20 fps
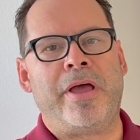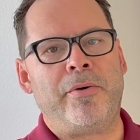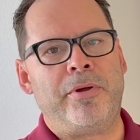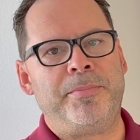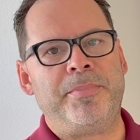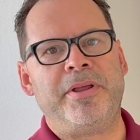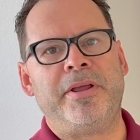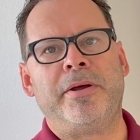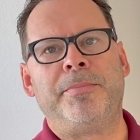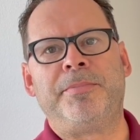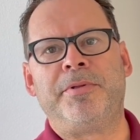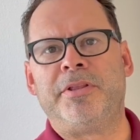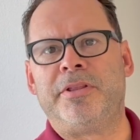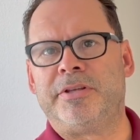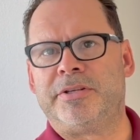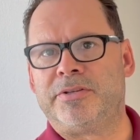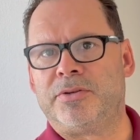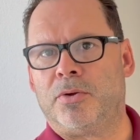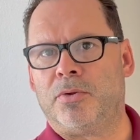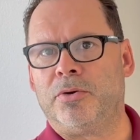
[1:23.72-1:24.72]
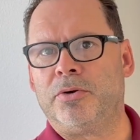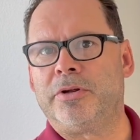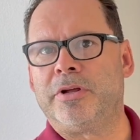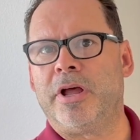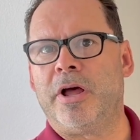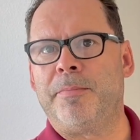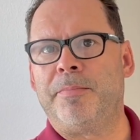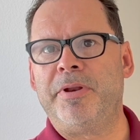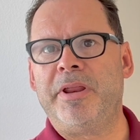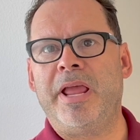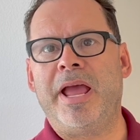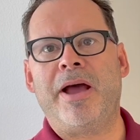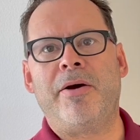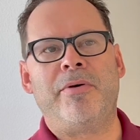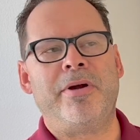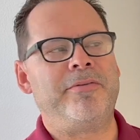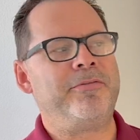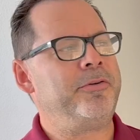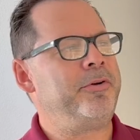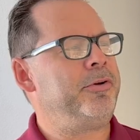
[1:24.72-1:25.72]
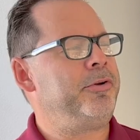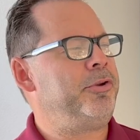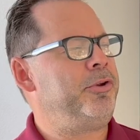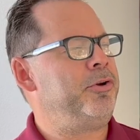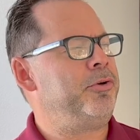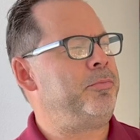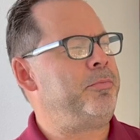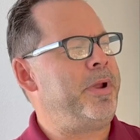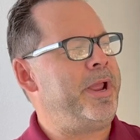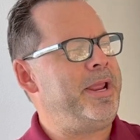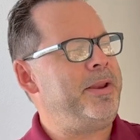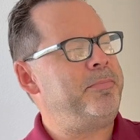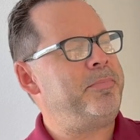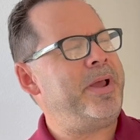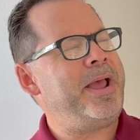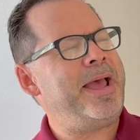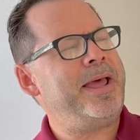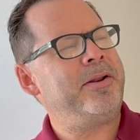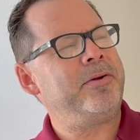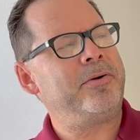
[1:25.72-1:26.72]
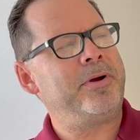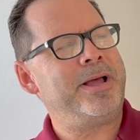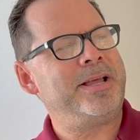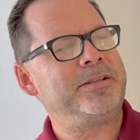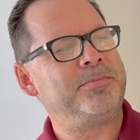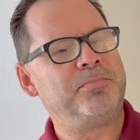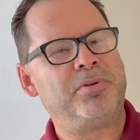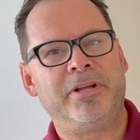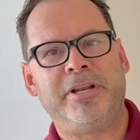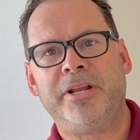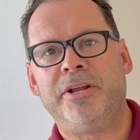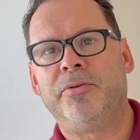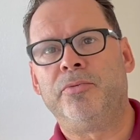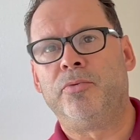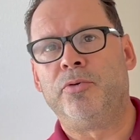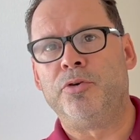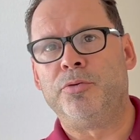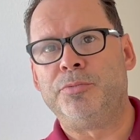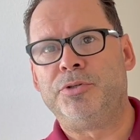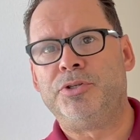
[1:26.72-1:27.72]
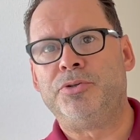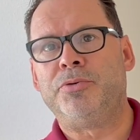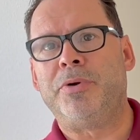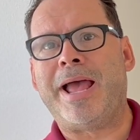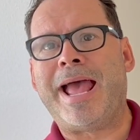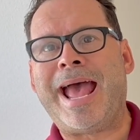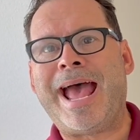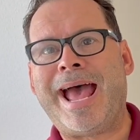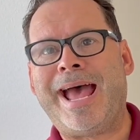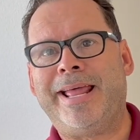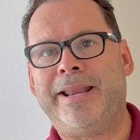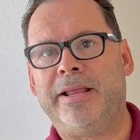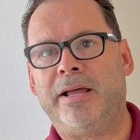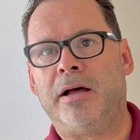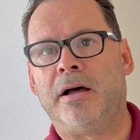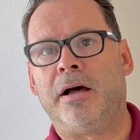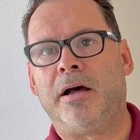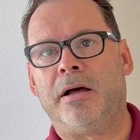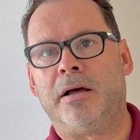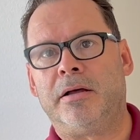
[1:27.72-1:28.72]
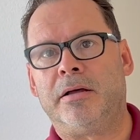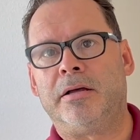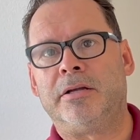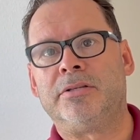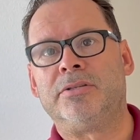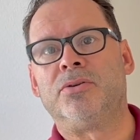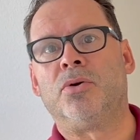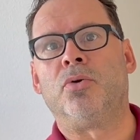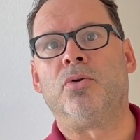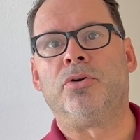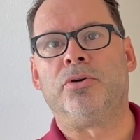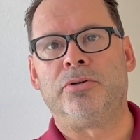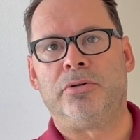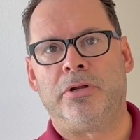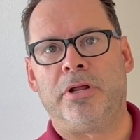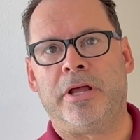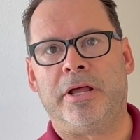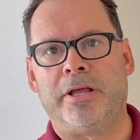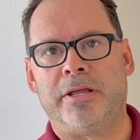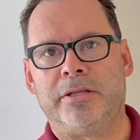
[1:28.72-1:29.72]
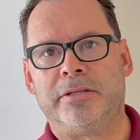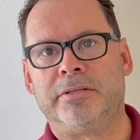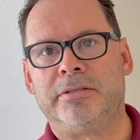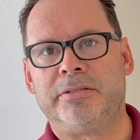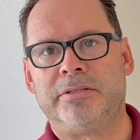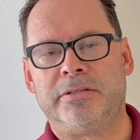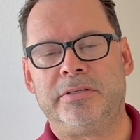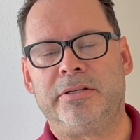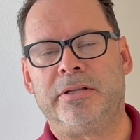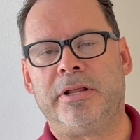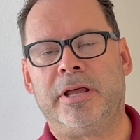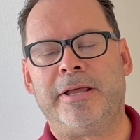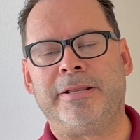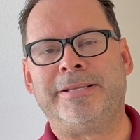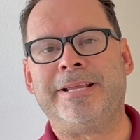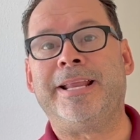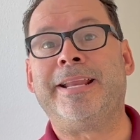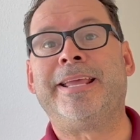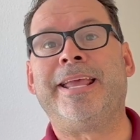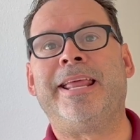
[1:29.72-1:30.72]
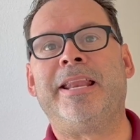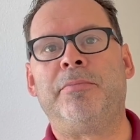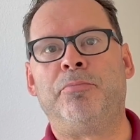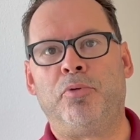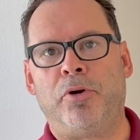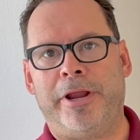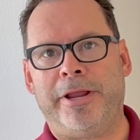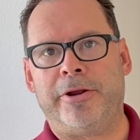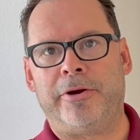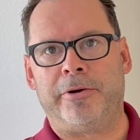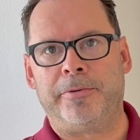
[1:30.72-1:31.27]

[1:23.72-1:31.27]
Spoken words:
that would be up to the solar company. However, your main panel has plenty of room to add a solar dedicated breaker.